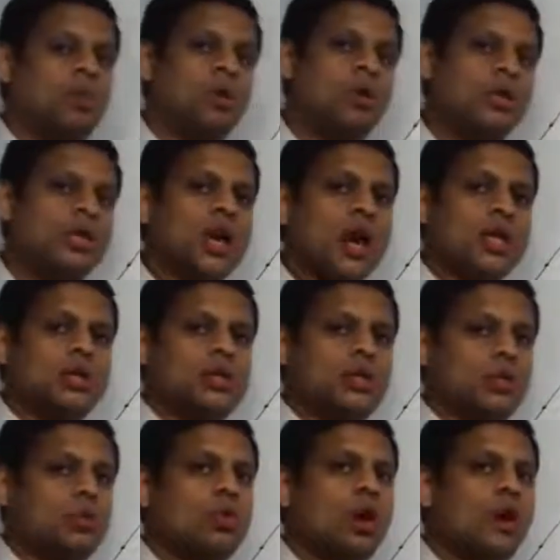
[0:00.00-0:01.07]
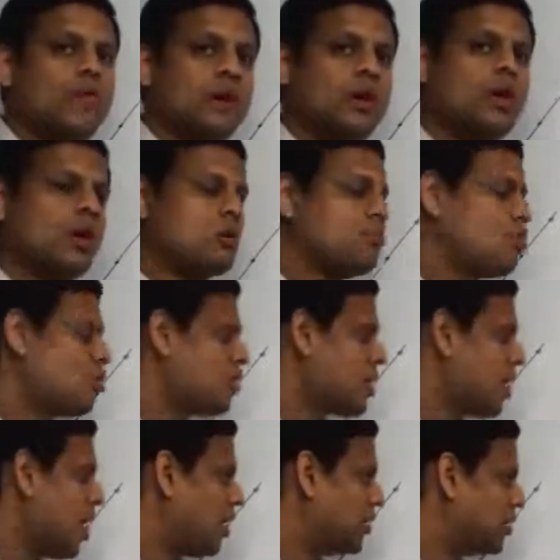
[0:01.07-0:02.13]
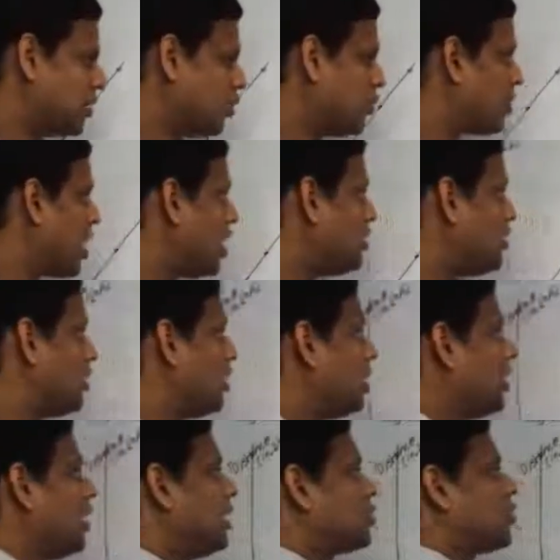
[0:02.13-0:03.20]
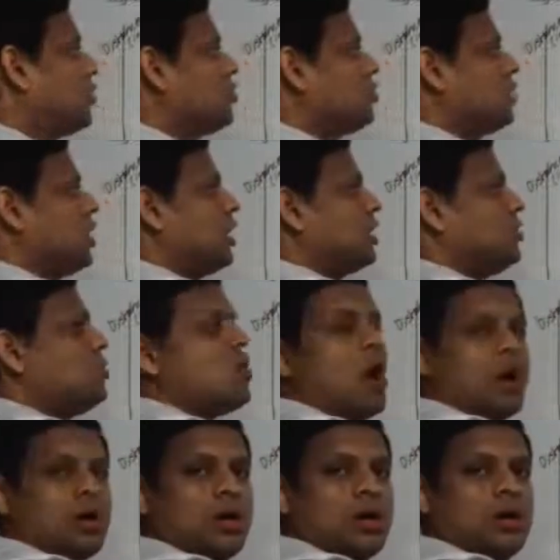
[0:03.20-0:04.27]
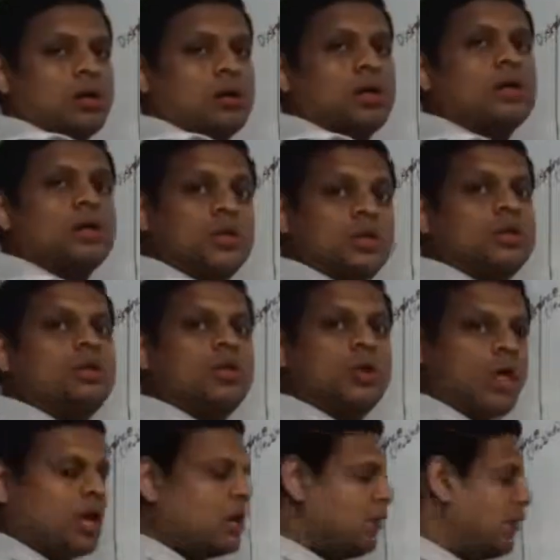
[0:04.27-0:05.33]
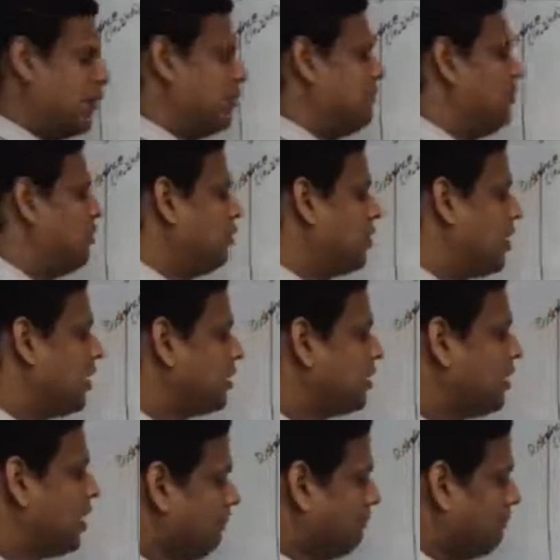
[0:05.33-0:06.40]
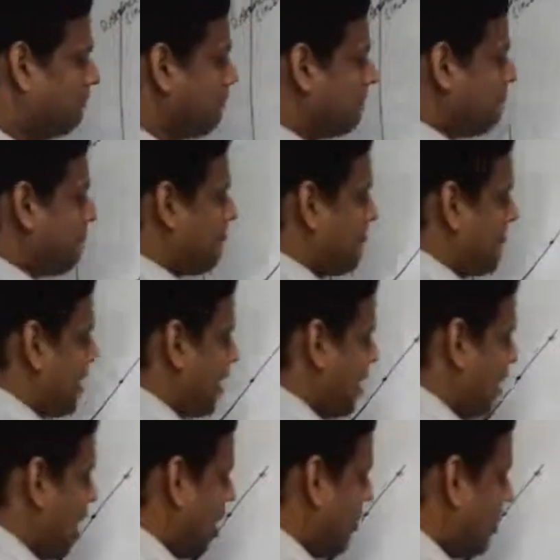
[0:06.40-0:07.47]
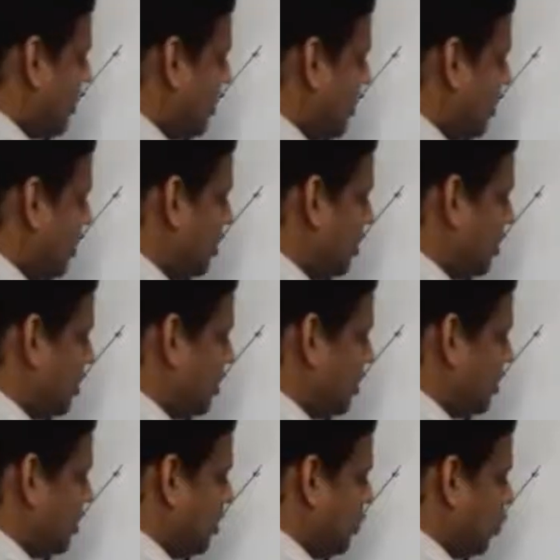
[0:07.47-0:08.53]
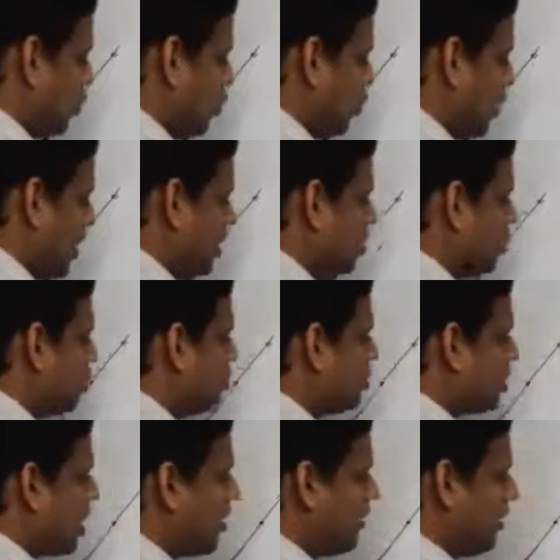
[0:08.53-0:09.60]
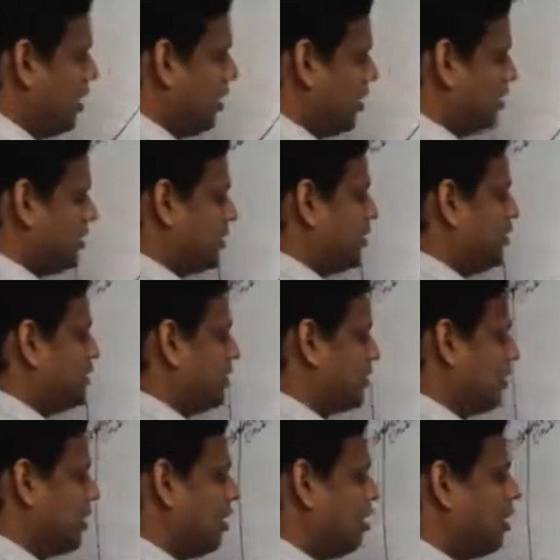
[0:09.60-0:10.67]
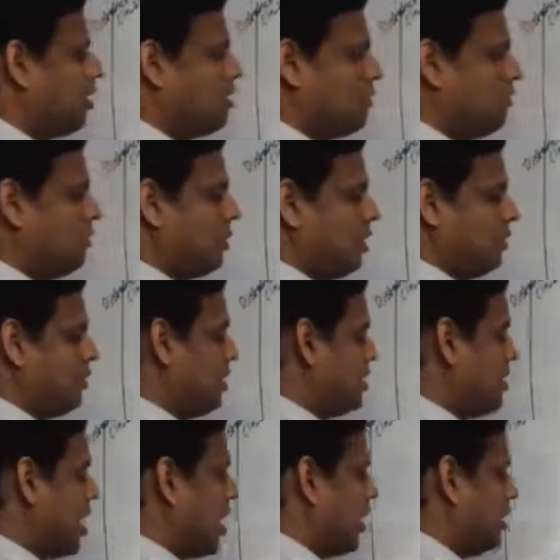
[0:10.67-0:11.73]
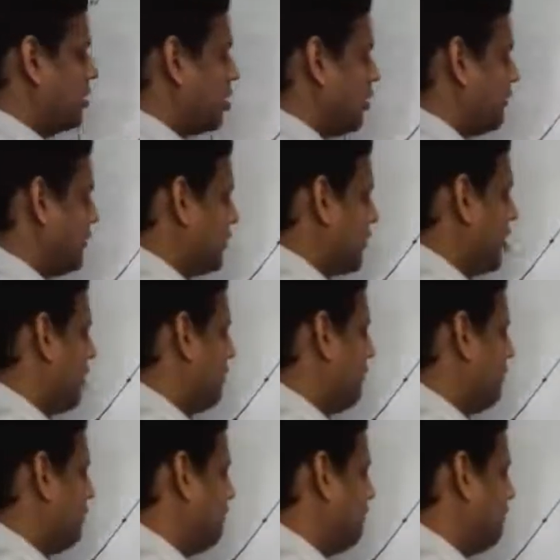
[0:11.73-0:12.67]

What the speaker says: yards you cover or more yards you run, it's going to take you longer to recover, right? However, when you travel a distance yards of say